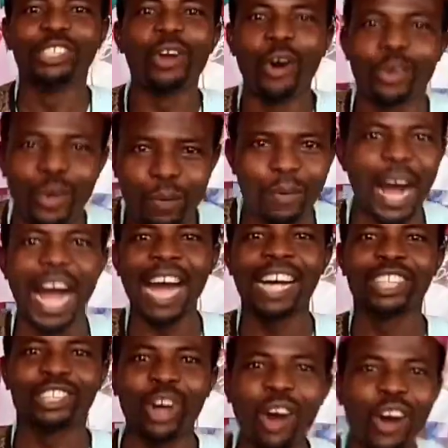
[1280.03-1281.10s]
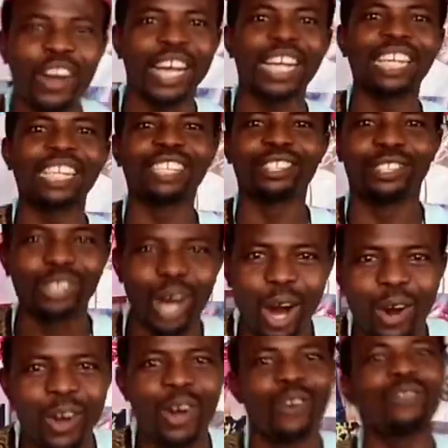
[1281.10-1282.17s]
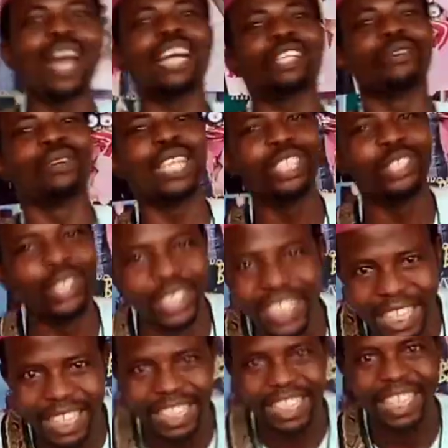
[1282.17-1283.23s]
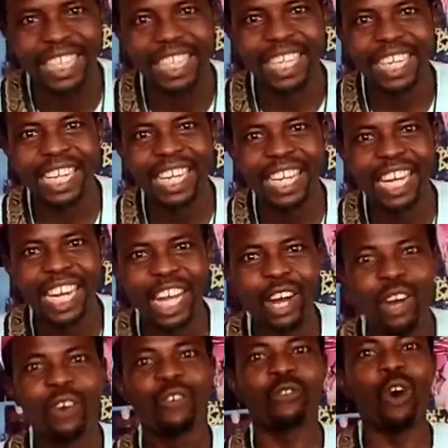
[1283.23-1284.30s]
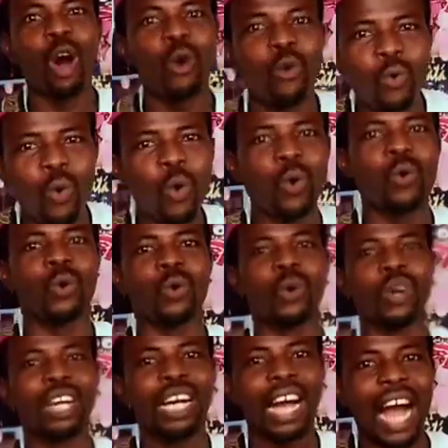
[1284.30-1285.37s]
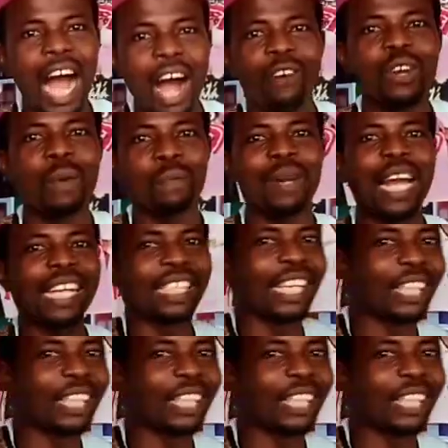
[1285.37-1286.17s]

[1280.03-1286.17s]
Yoruba talking drum. Where do we use it? For who are we playing